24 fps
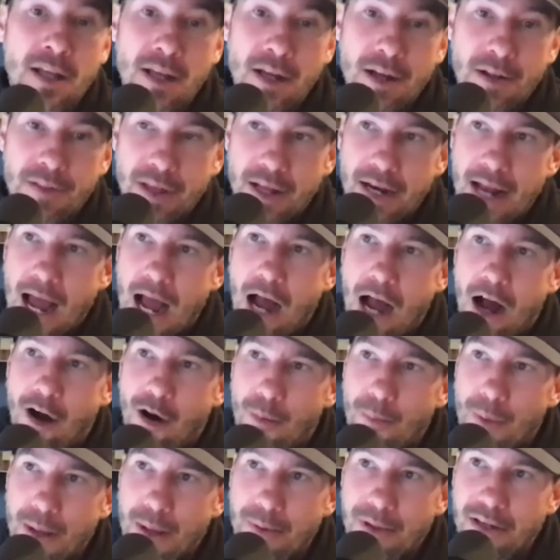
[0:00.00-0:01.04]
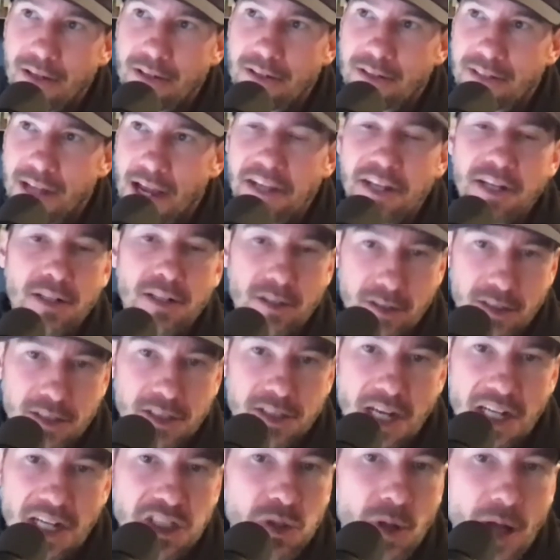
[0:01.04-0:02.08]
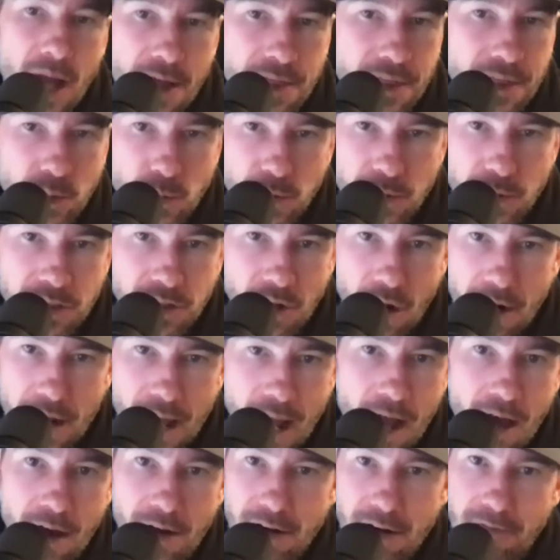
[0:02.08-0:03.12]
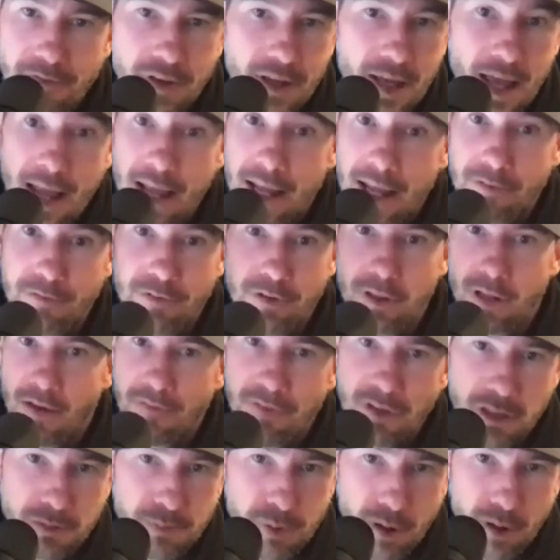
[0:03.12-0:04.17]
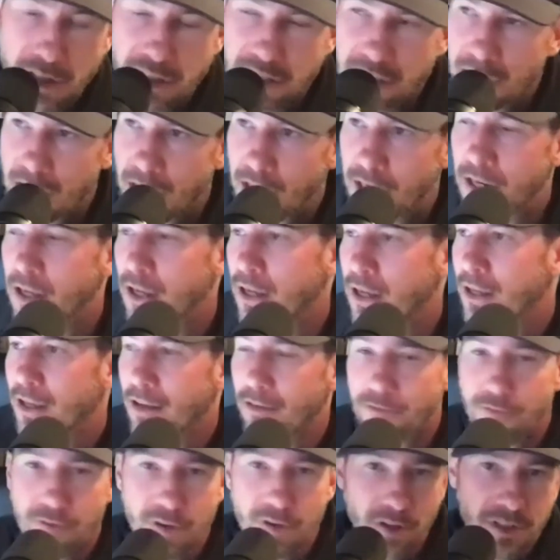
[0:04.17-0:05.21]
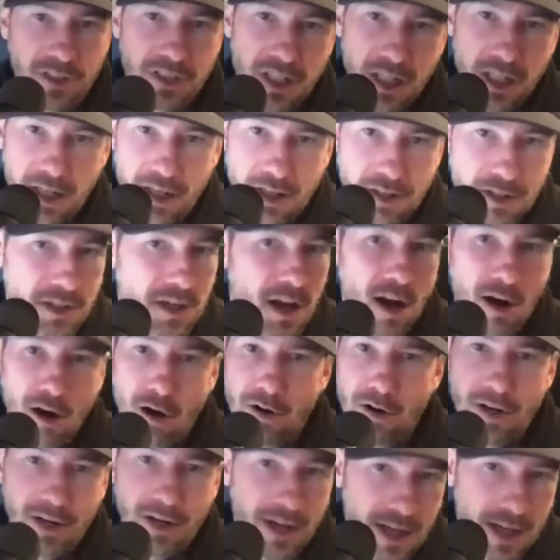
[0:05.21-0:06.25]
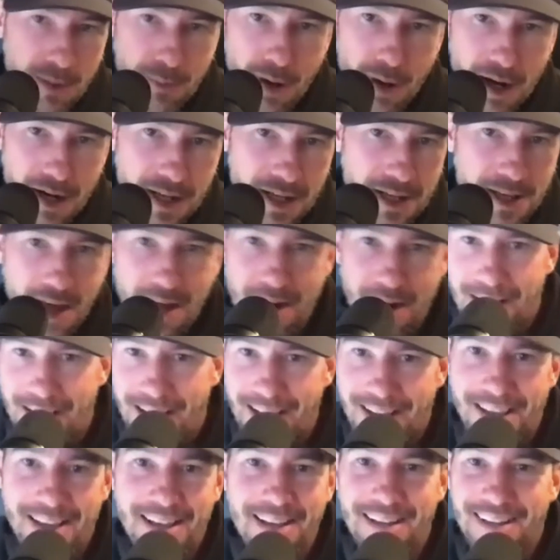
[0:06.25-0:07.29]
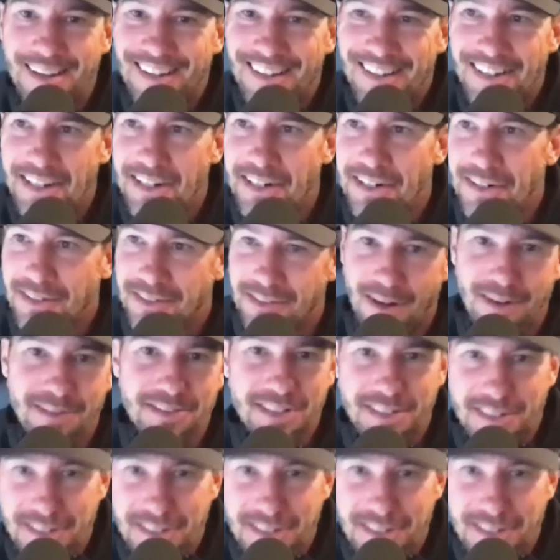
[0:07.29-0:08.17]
than how maybe a secular sexual ethic will start out. Of, hey, if you love this person, feels good, you're not hurting anybody, kind of like, as long as it's